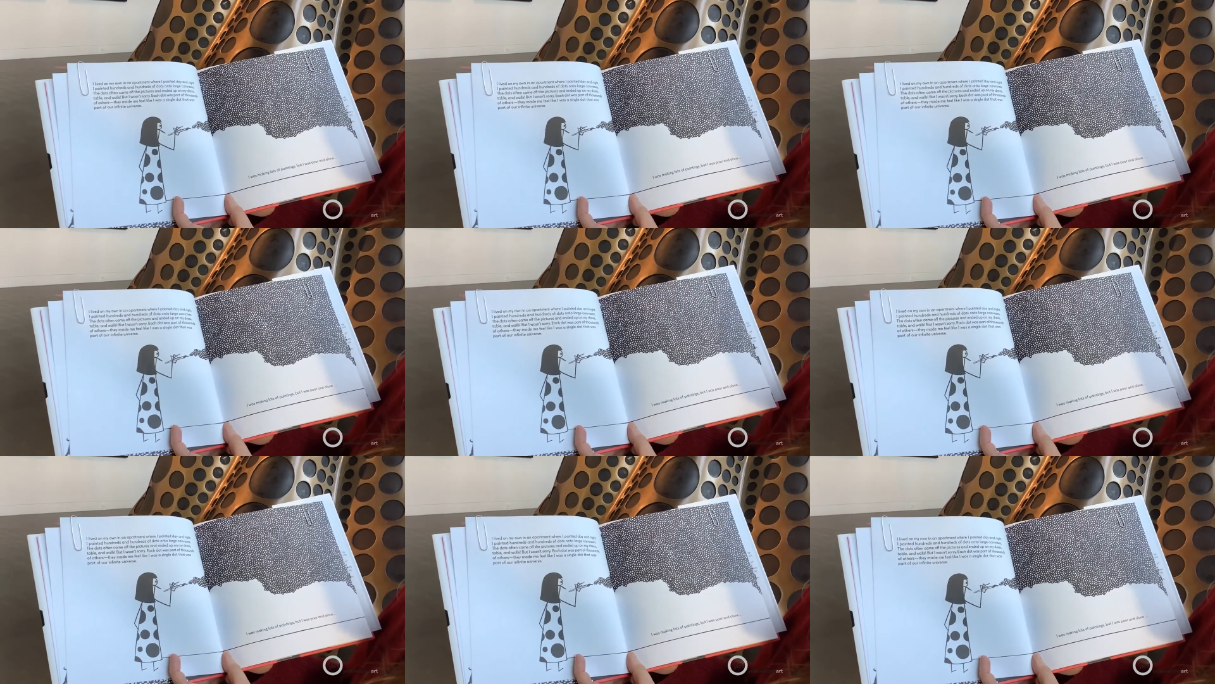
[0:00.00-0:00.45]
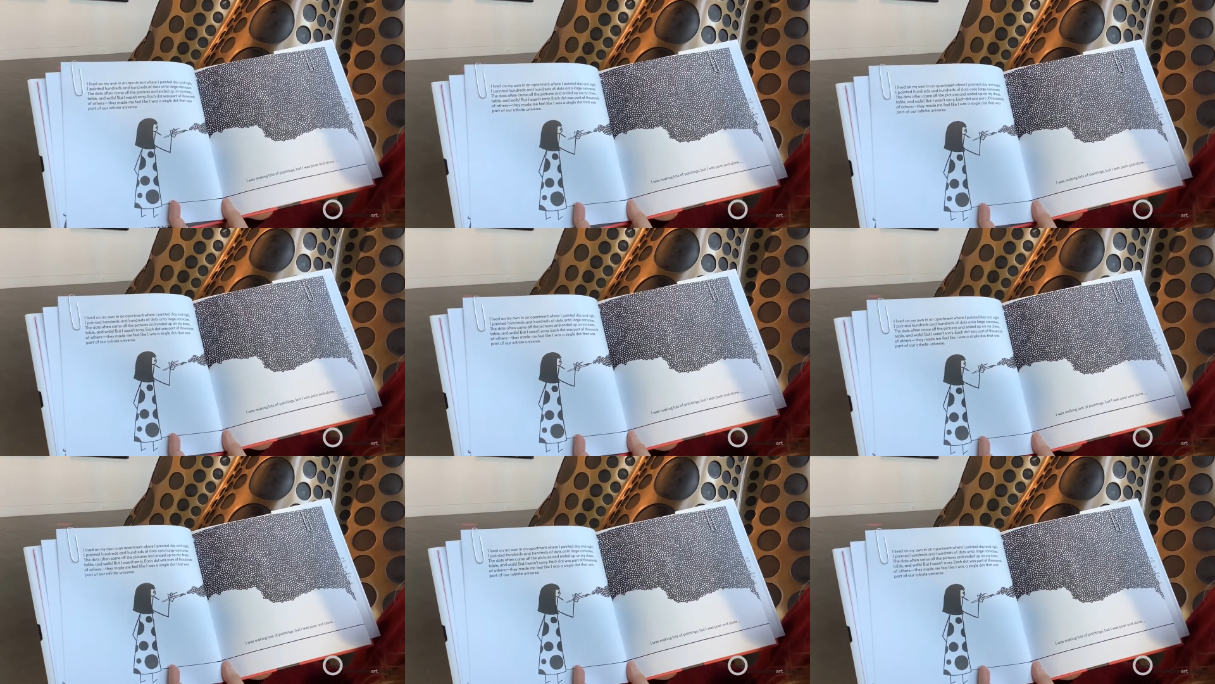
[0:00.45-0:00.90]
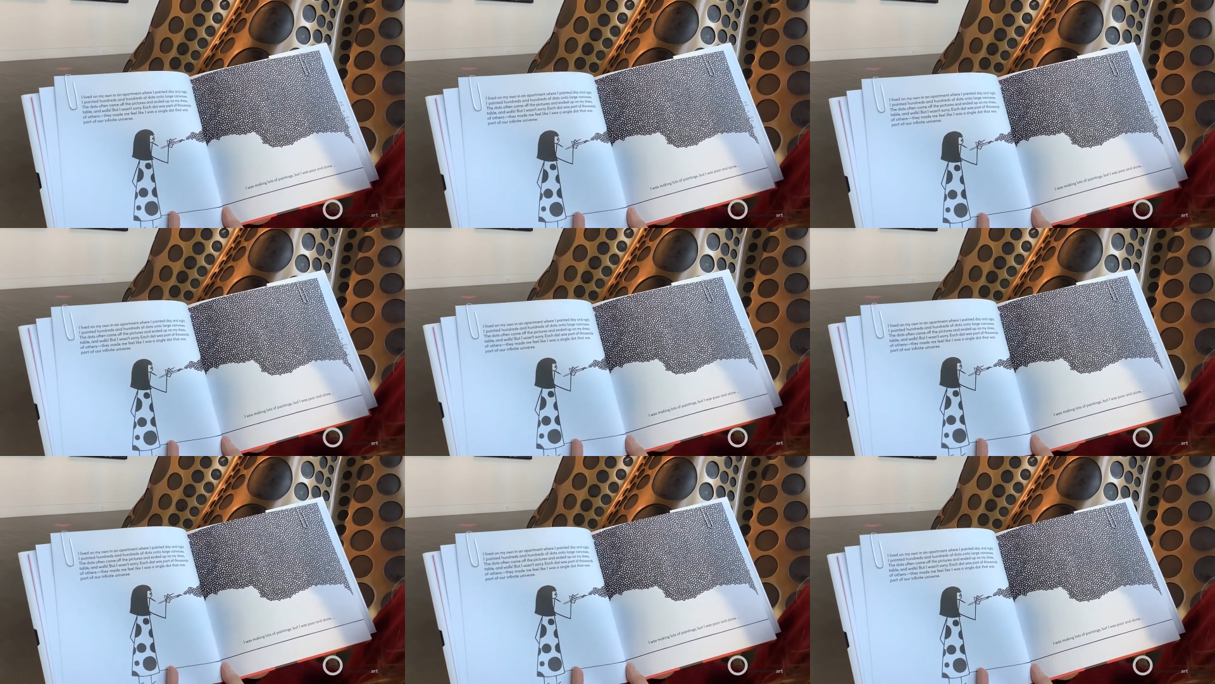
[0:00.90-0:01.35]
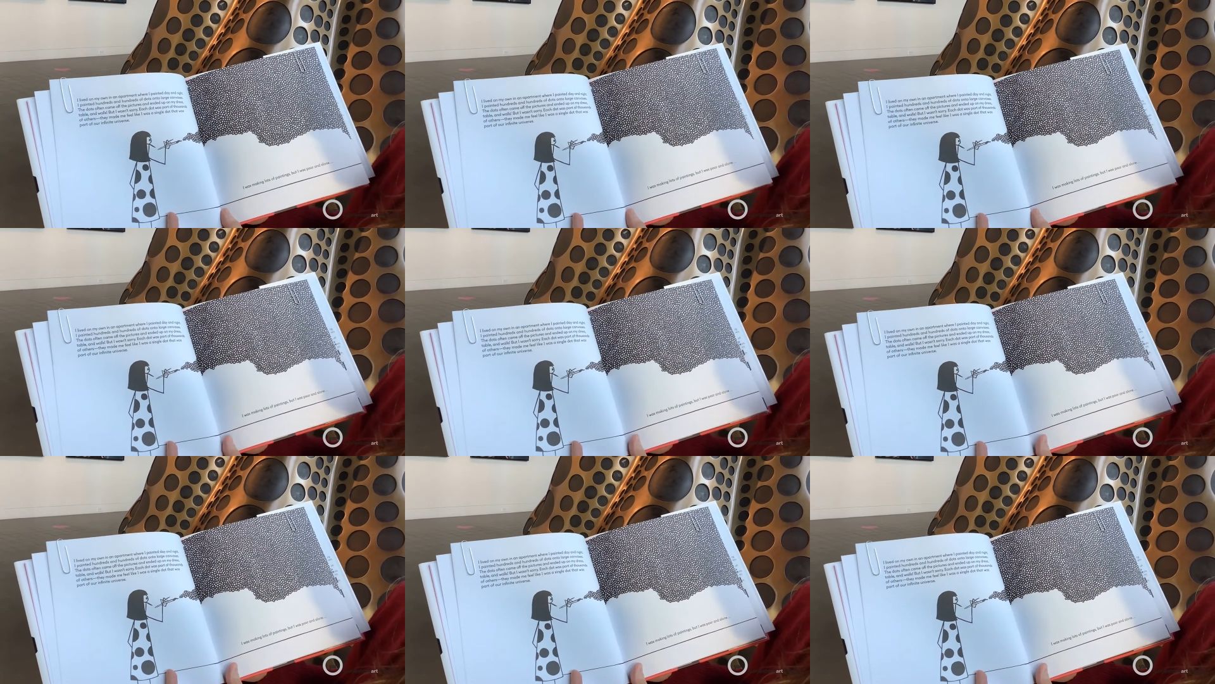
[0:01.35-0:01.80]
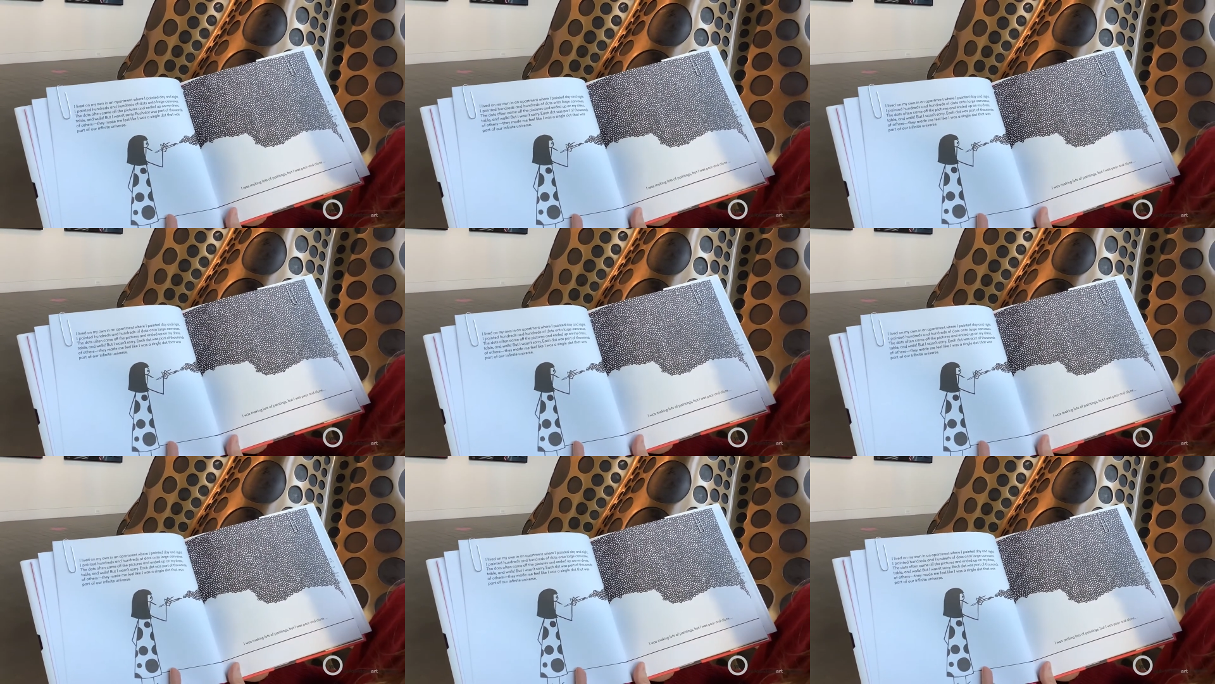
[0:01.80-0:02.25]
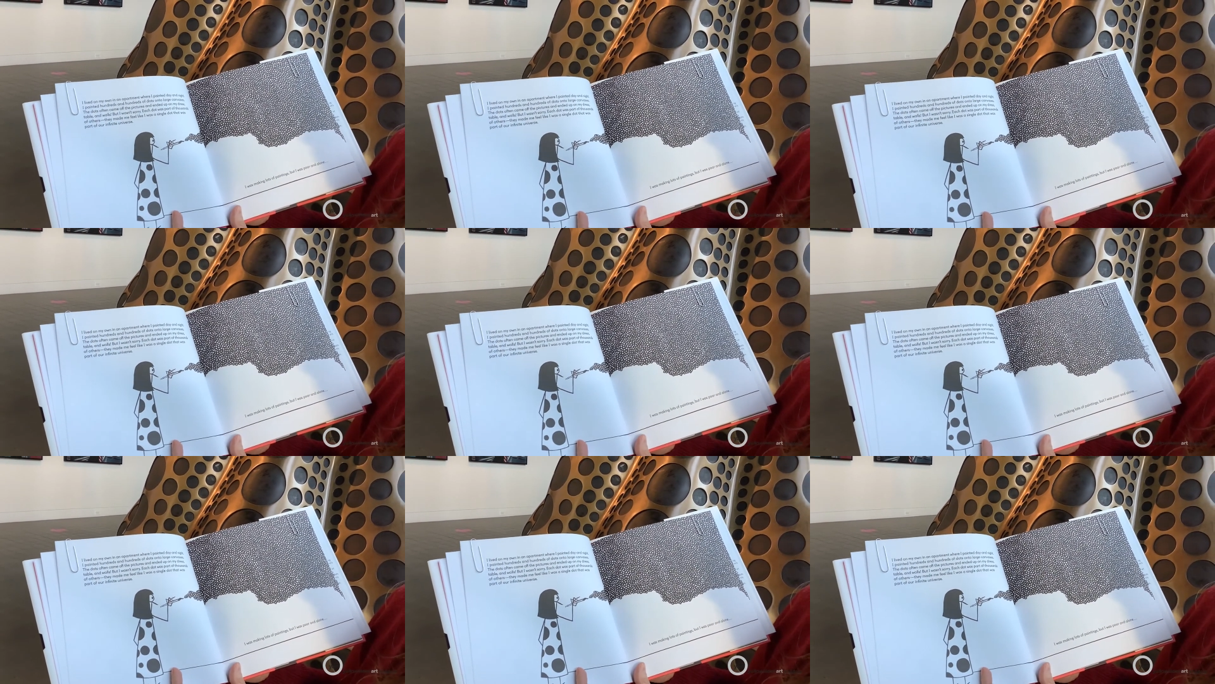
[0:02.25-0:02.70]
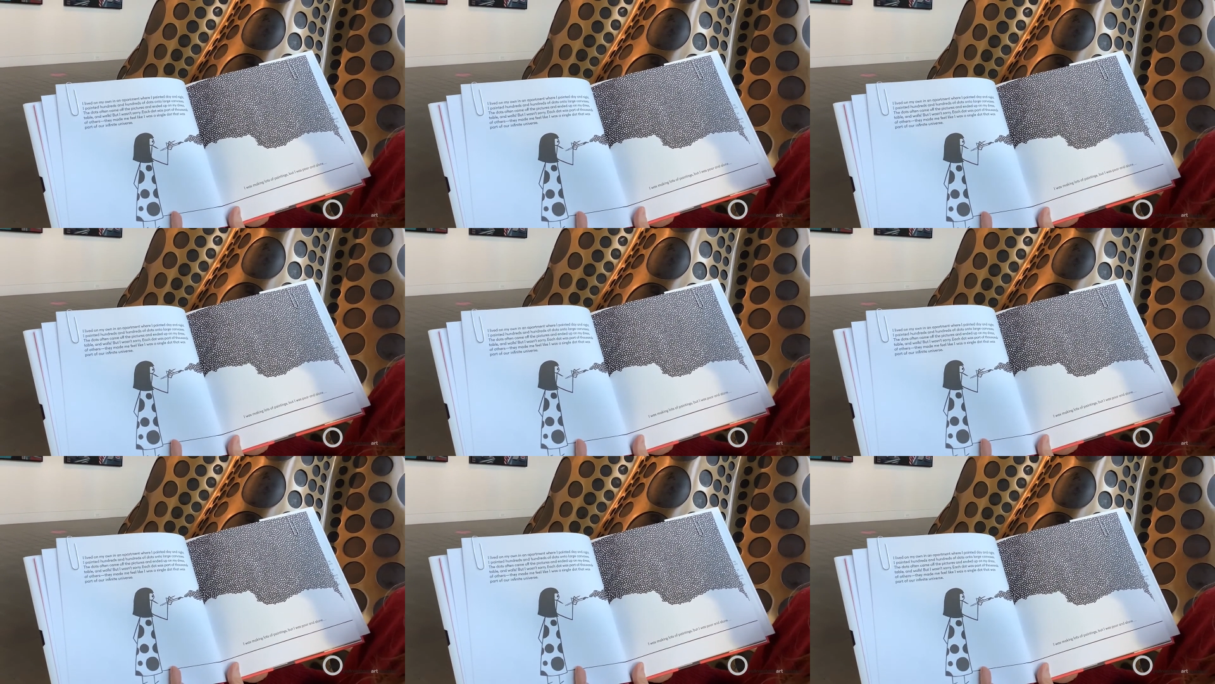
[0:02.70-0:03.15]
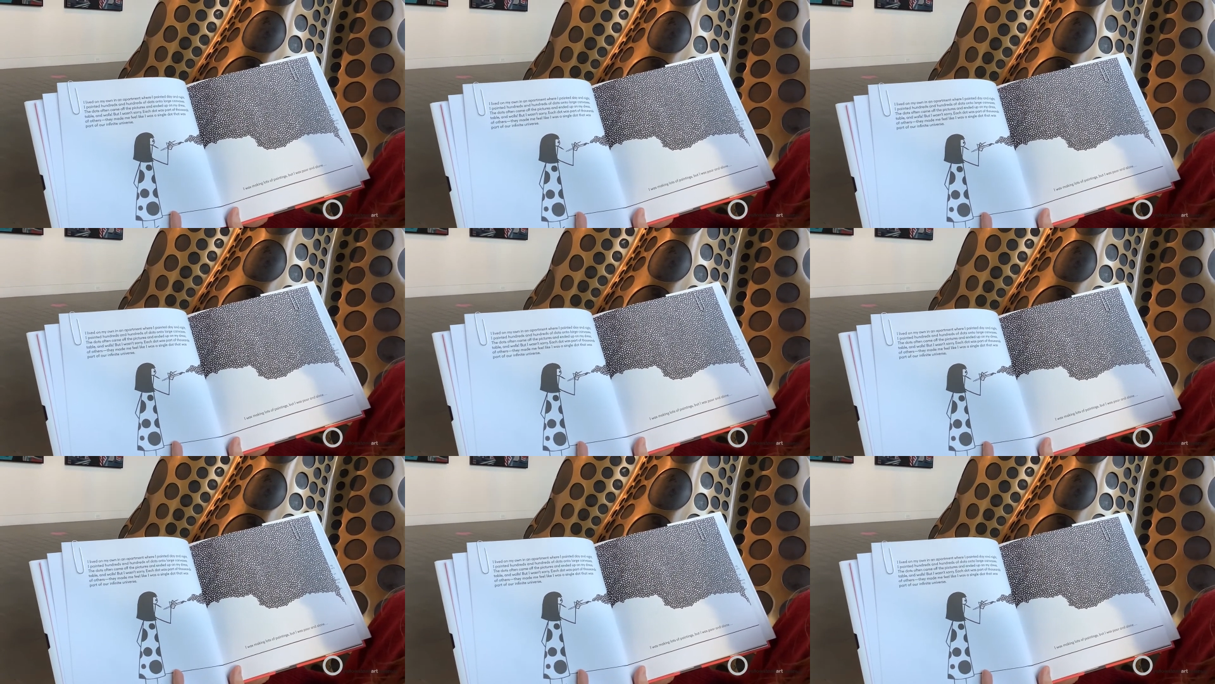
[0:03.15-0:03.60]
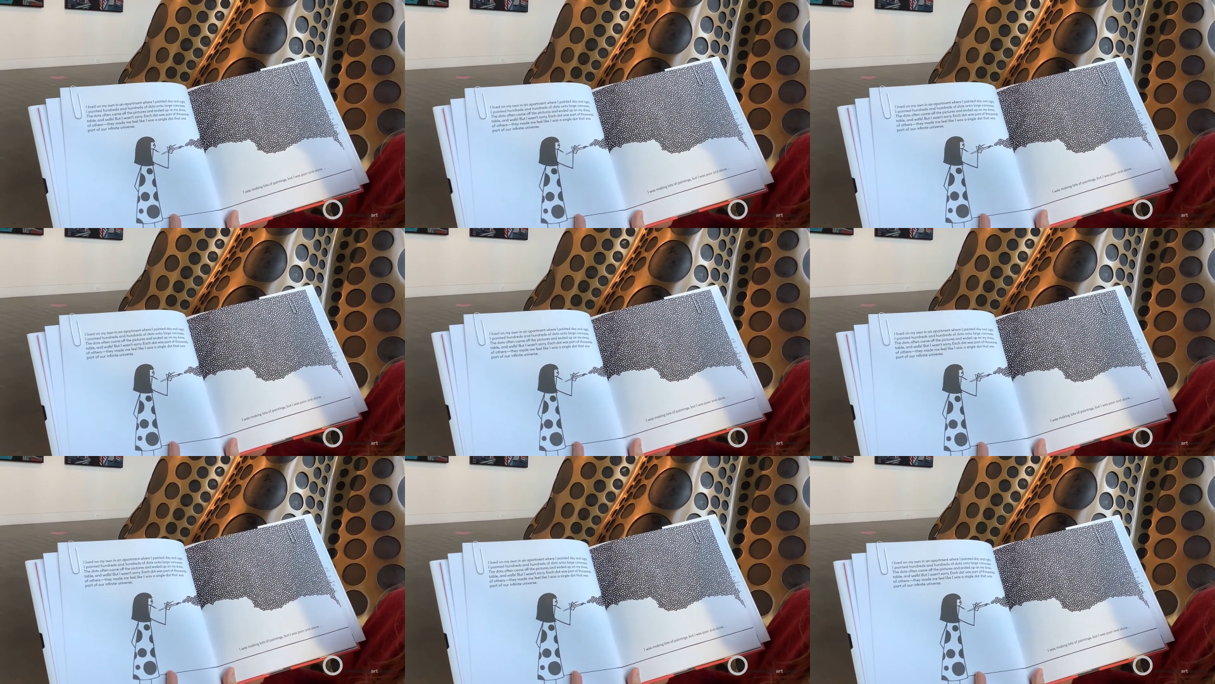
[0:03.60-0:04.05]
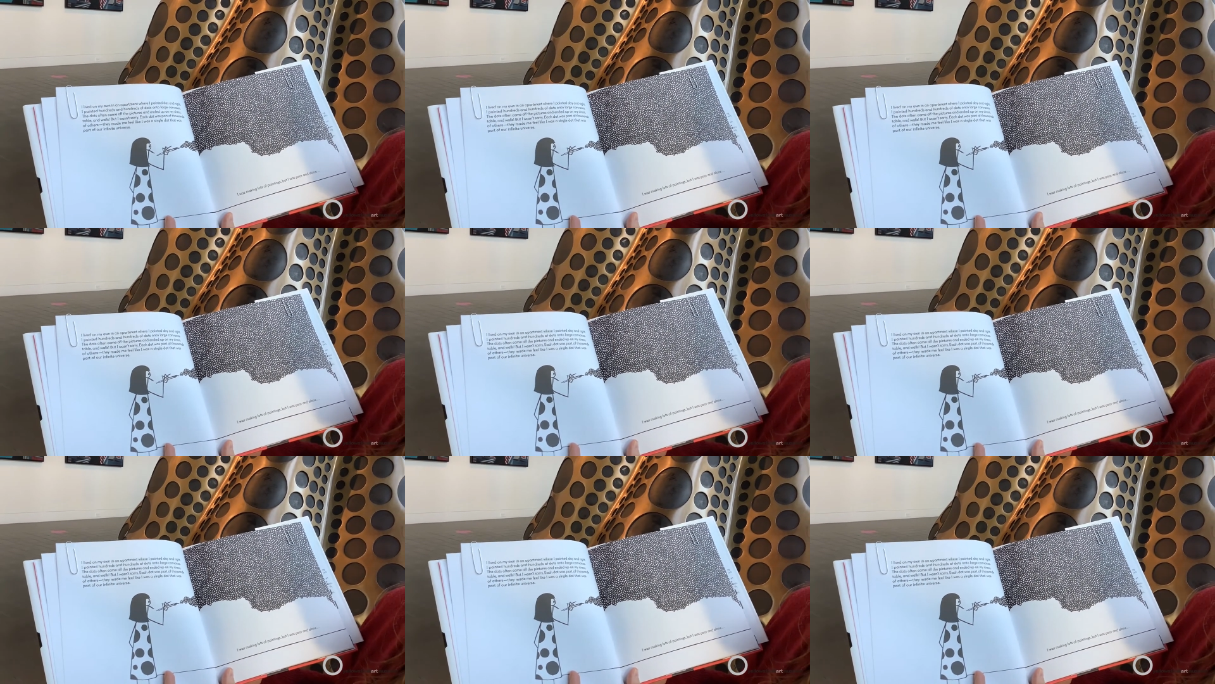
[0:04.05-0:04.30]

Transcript: Nobody's mouth can be seen.